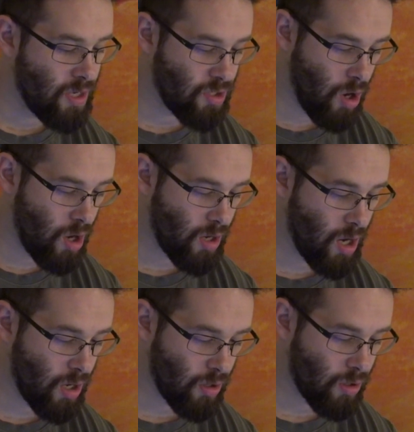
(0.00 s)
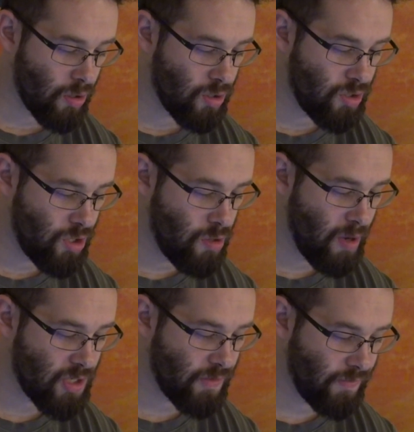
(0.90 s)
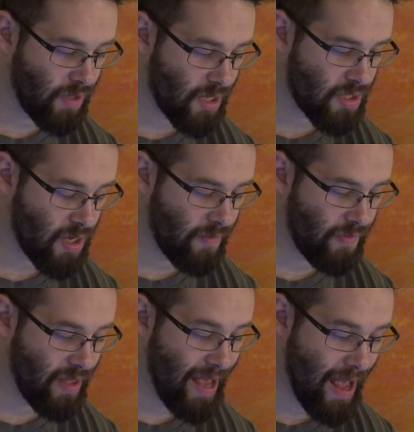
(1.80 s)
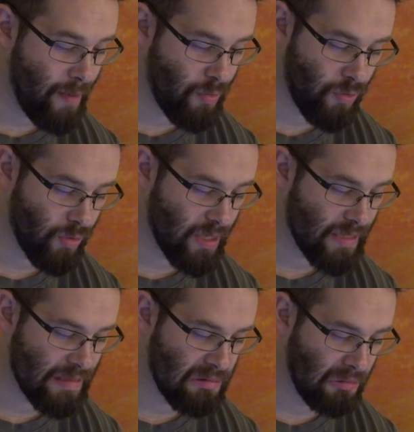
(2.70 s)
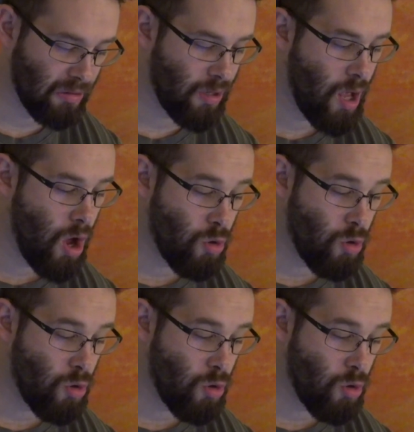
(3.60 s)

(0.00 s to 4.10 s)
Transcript: dog hunger, too much flux of the hemorrhoids, well,